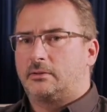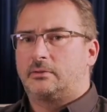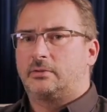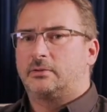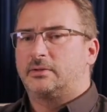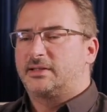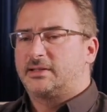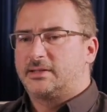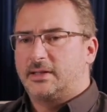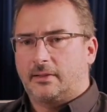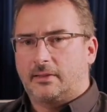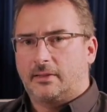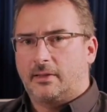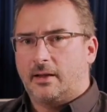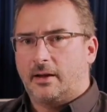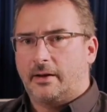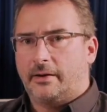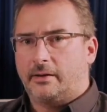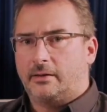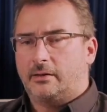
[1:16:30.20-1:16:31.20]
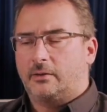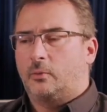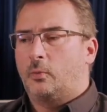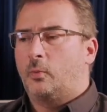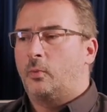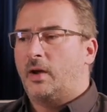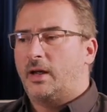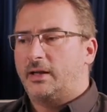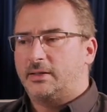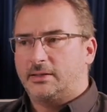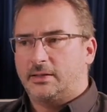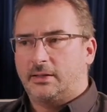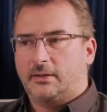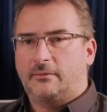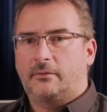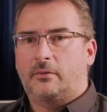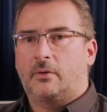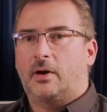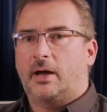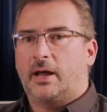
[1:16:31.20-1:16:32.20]
to sit there
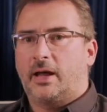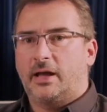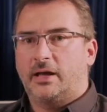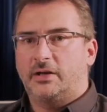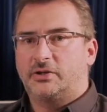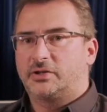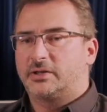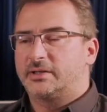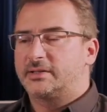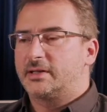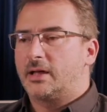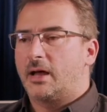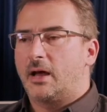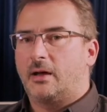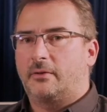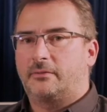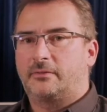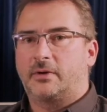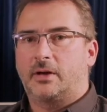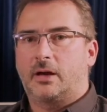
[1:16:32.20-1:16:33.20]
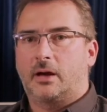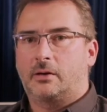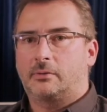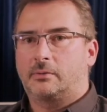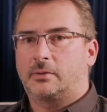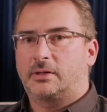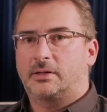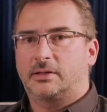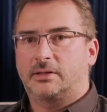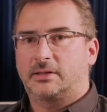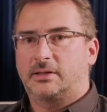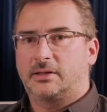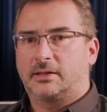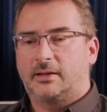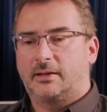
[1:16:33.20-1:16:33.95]
waiting for ages, half an hour,